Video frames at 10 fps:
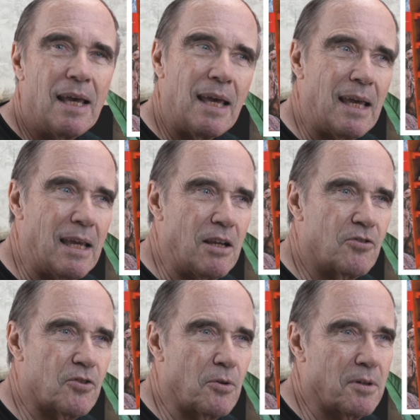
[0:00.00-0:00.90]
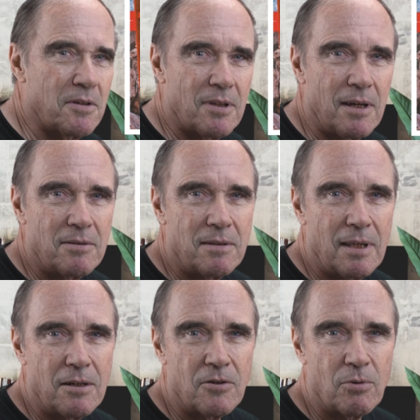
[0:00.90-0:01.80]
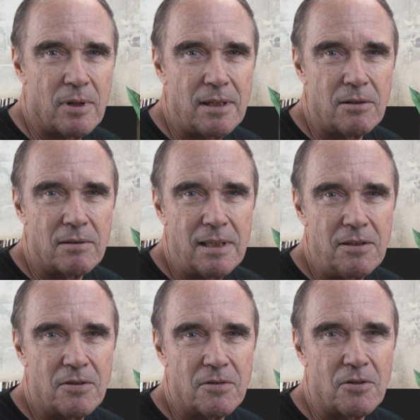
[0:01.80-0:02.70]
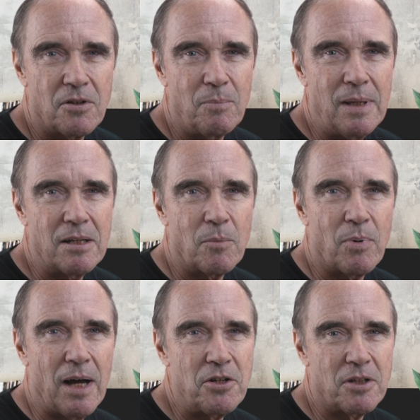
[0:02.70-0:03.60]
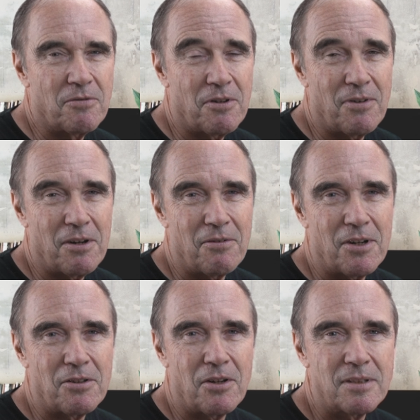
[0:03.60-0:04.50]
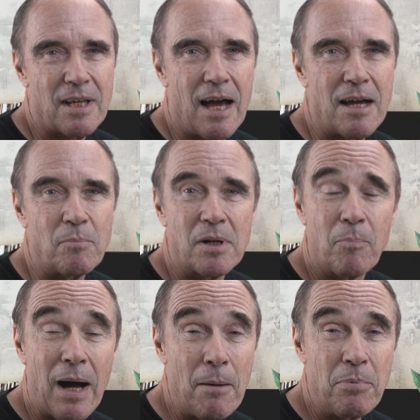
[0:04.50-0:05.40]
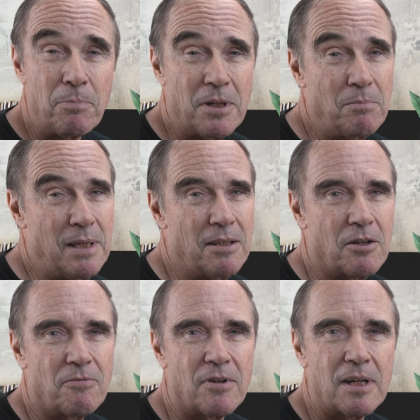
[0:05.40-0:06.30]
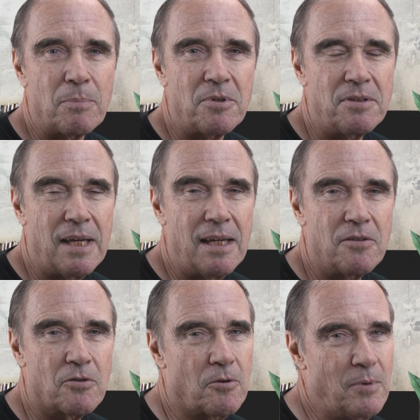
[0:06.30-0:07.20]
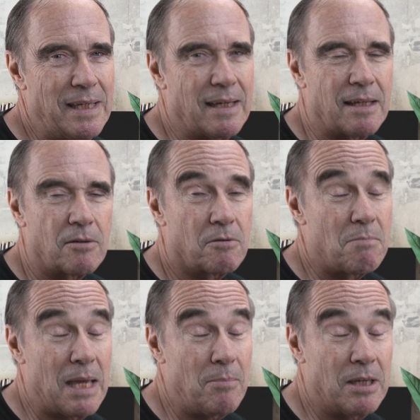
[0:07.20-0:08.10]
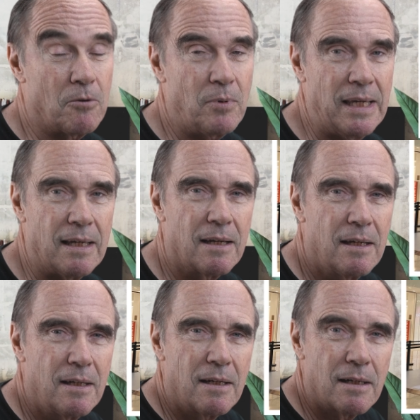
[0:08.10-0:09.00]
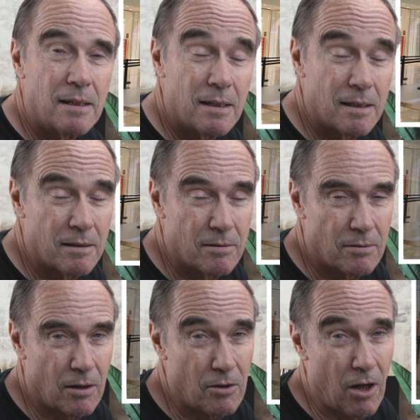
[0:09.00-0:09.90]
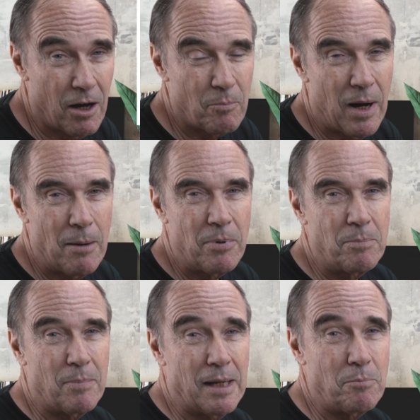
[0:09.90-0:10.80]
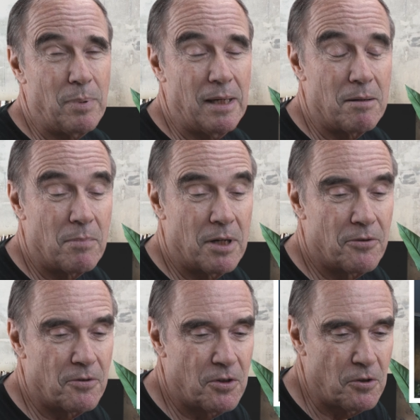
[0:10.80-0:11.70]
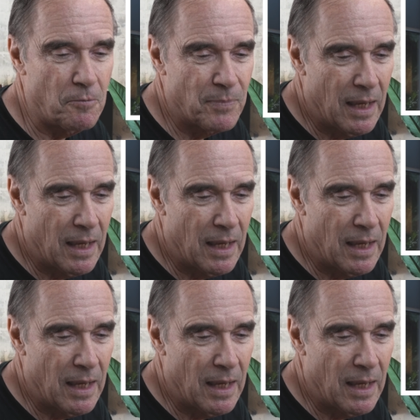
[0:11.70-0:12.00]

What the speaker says: A store that signs a 10 or 20-year lease is going to be in a project for a very, very long time. But a pop-up can be there for a couple of days or a weekend or maybe a week. A long pop-up might be a month or two.